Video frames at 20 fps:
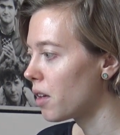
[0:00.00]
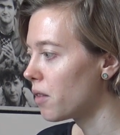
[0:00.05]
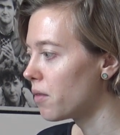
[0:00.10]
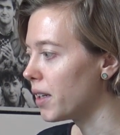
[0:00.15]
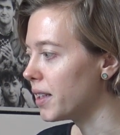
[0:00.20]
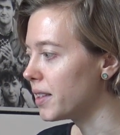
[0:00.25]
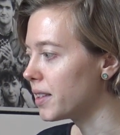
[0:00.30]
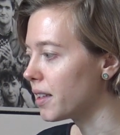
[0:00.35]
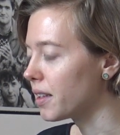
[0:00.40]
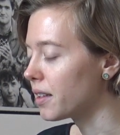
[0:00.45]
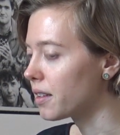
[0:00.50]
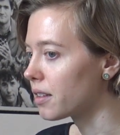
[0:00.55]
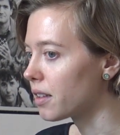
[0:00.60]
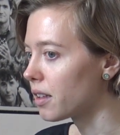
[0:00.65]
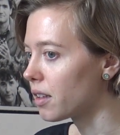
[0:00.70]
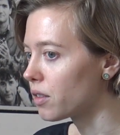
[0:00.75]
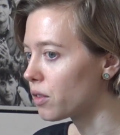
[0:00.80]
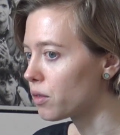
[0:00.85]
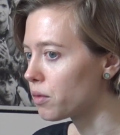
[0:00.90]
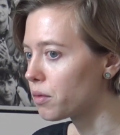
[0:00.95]
facing a
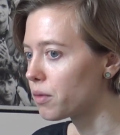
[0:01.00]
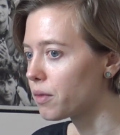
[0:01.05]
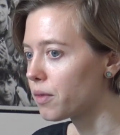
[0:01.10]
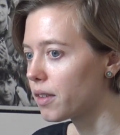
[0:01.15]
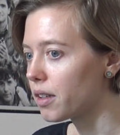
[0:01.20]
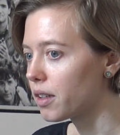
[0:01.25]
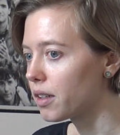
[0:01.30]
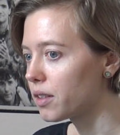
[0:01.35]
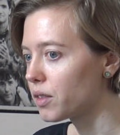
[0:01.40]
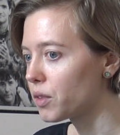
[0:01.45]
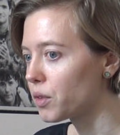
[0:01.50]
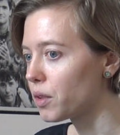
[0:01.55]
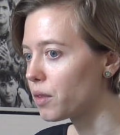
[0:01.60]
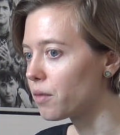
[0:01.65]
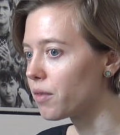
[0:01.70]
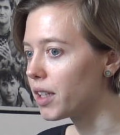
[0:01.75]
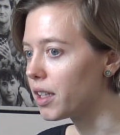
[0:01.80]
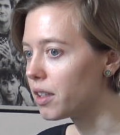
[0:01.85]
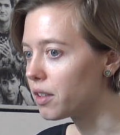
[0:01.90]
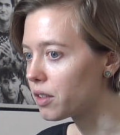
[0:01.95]
lot of sort
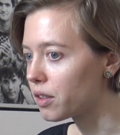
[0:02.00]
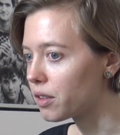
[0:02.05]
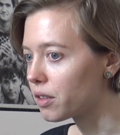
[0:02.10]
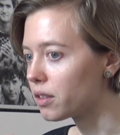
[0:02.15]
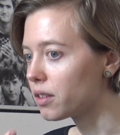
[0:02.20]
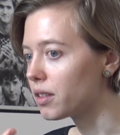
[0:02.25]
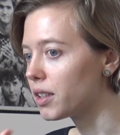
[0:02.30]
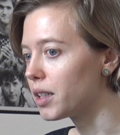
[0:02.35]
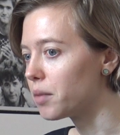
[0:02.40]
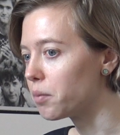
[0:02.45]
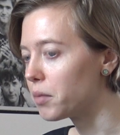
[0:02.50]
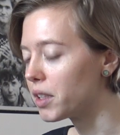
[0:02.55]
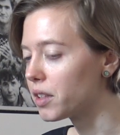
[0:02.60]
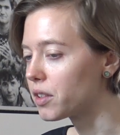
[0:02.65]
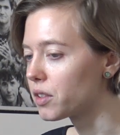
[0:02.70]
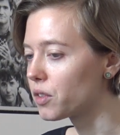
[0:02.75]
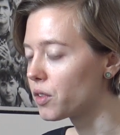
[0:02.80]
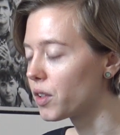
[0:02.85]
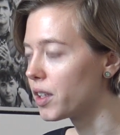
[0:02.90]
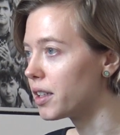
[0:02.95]
of internal
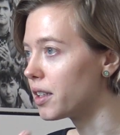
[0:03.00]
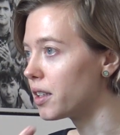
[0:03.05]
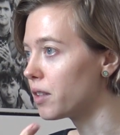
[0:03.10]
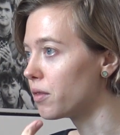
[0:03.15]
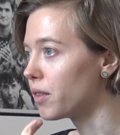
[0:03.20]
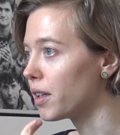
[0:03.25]
administrative